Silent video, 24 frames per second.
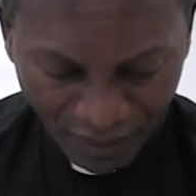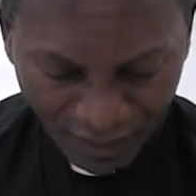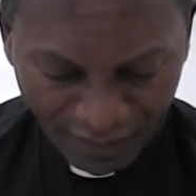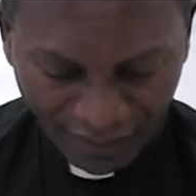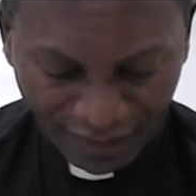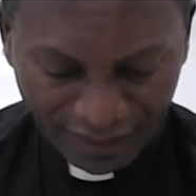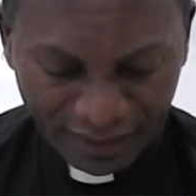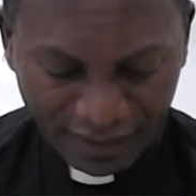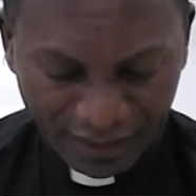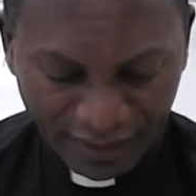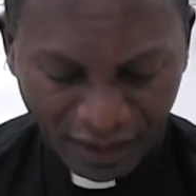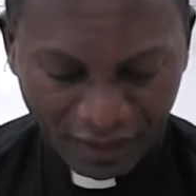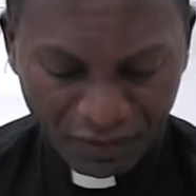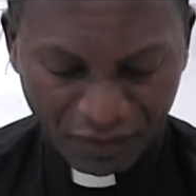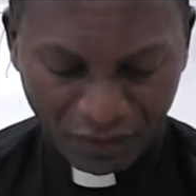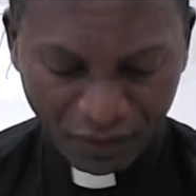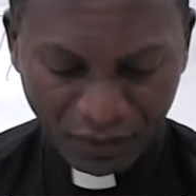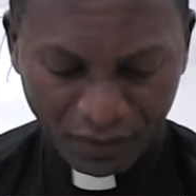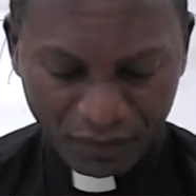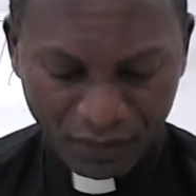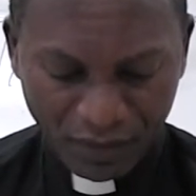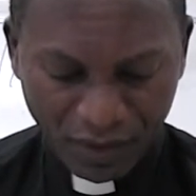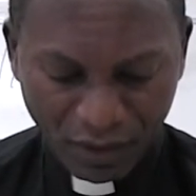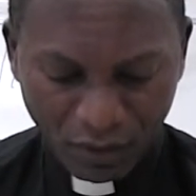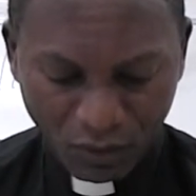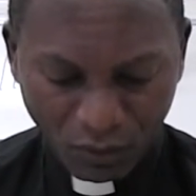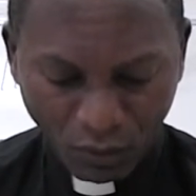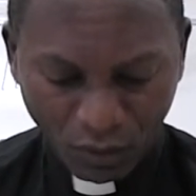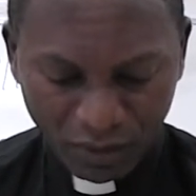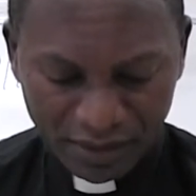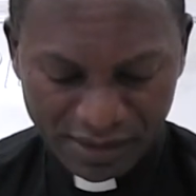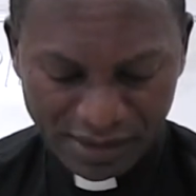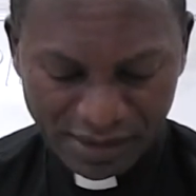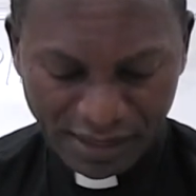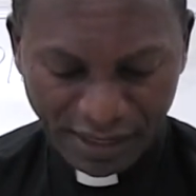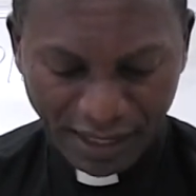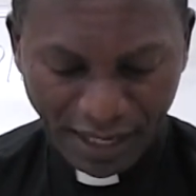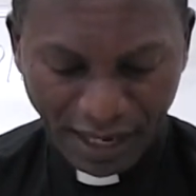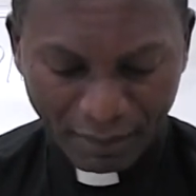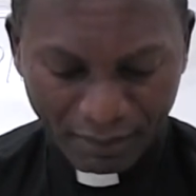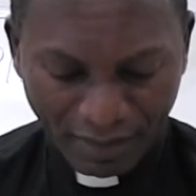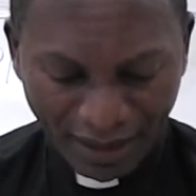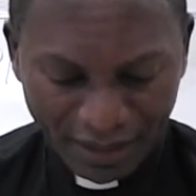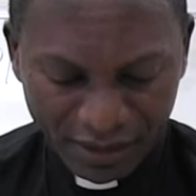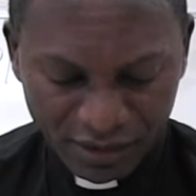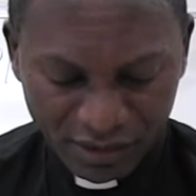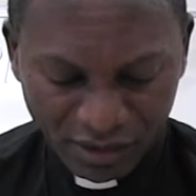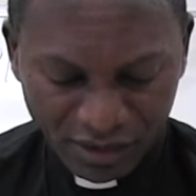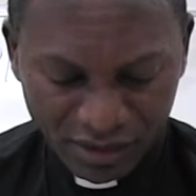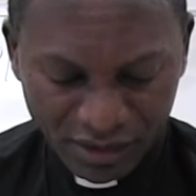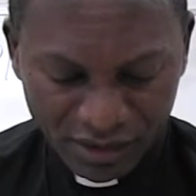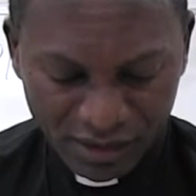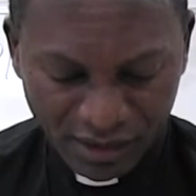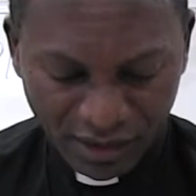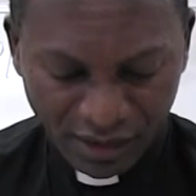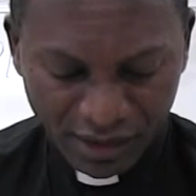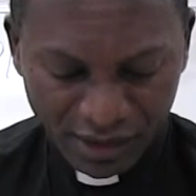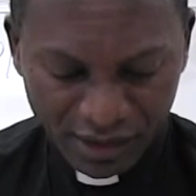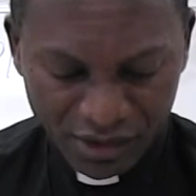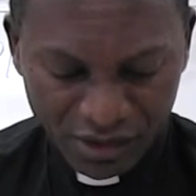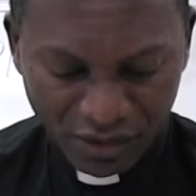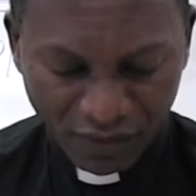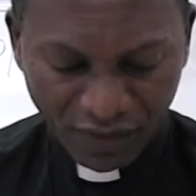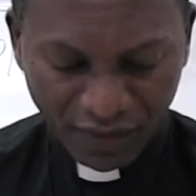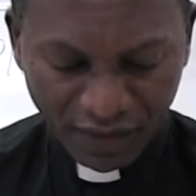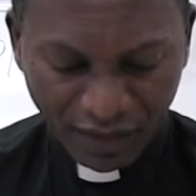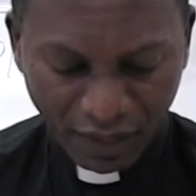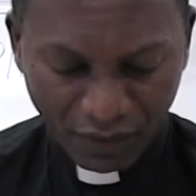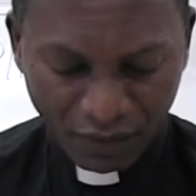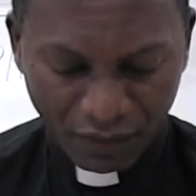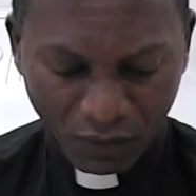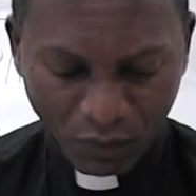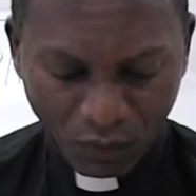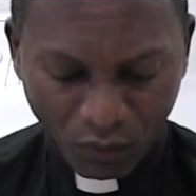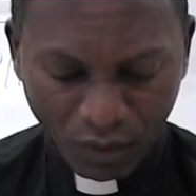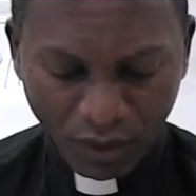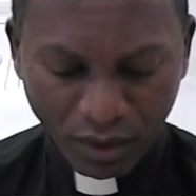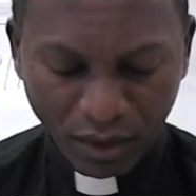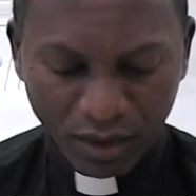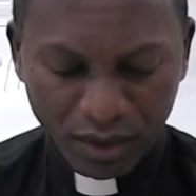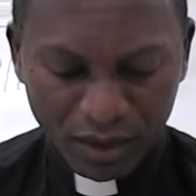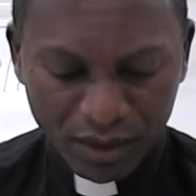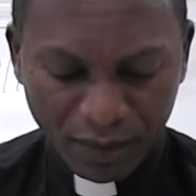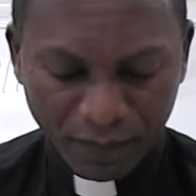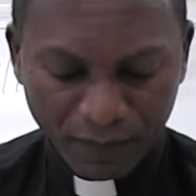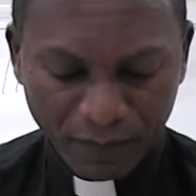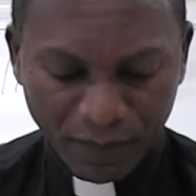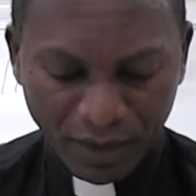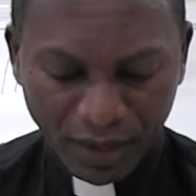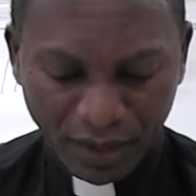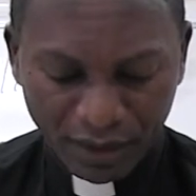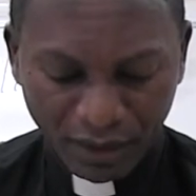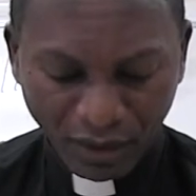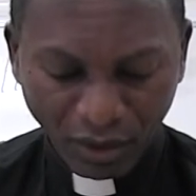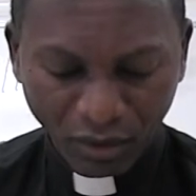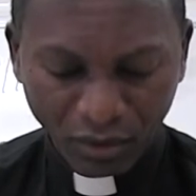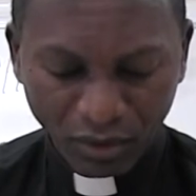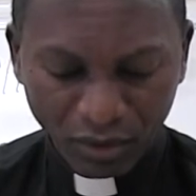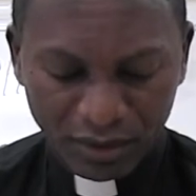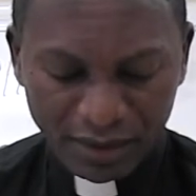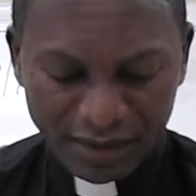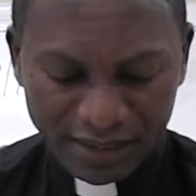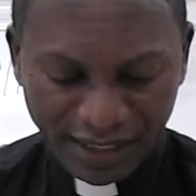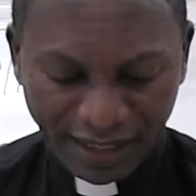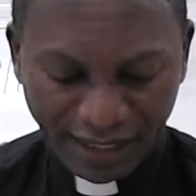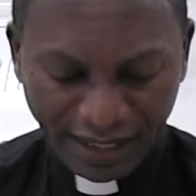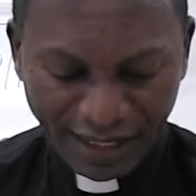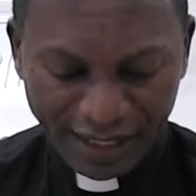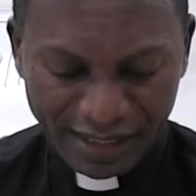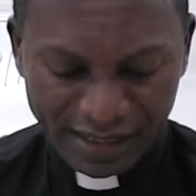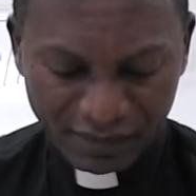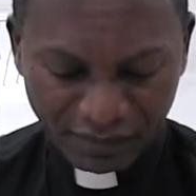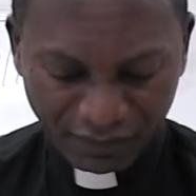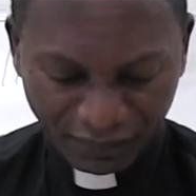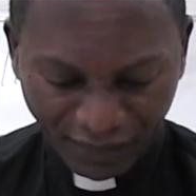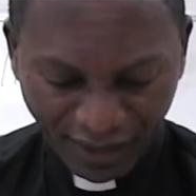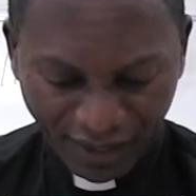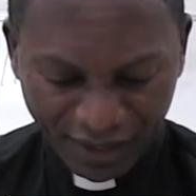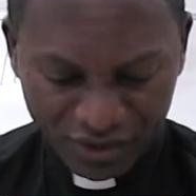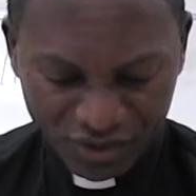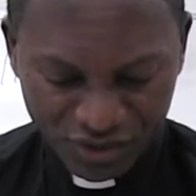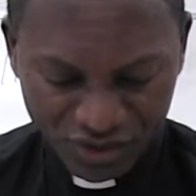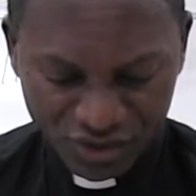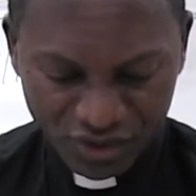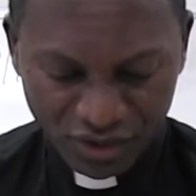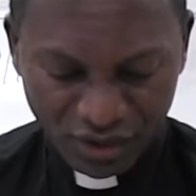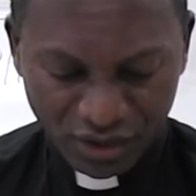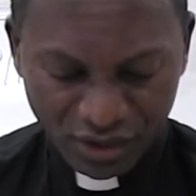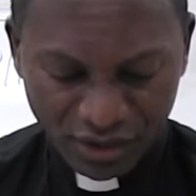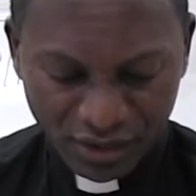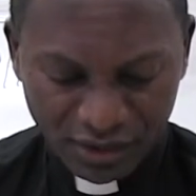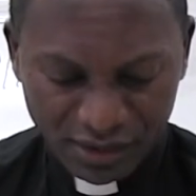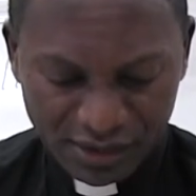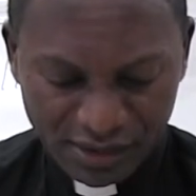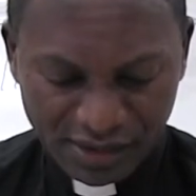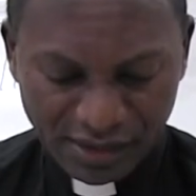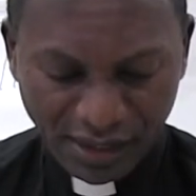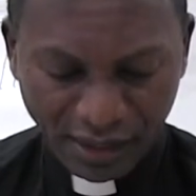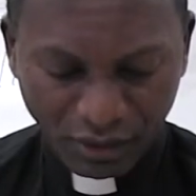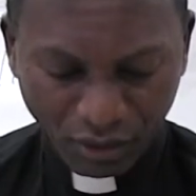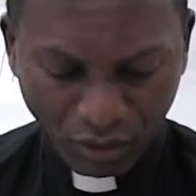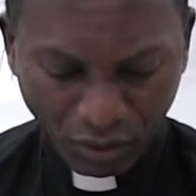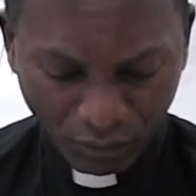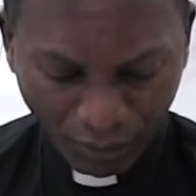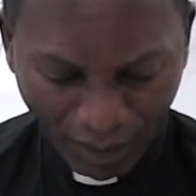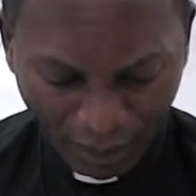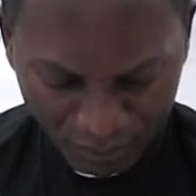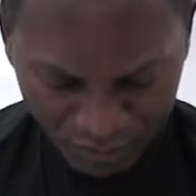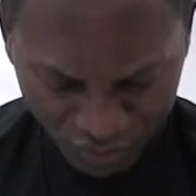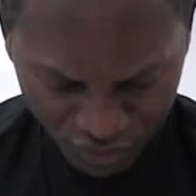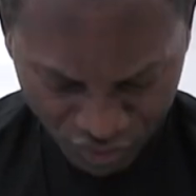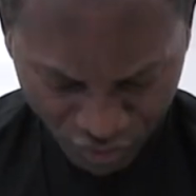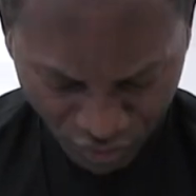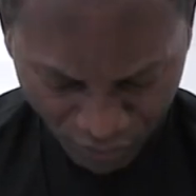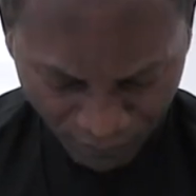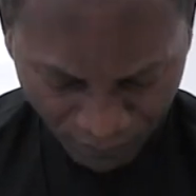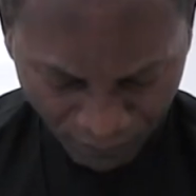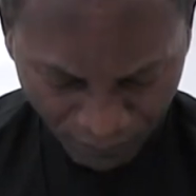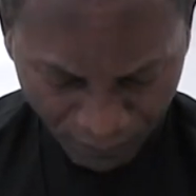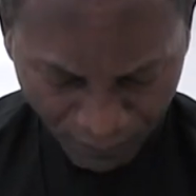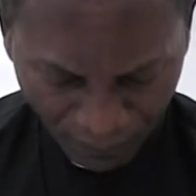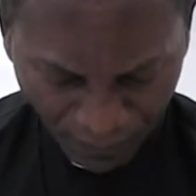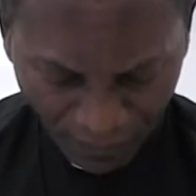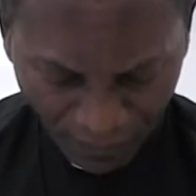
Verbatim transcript: that neither was he abandoned to the nether world, nor did his flesh see corruption.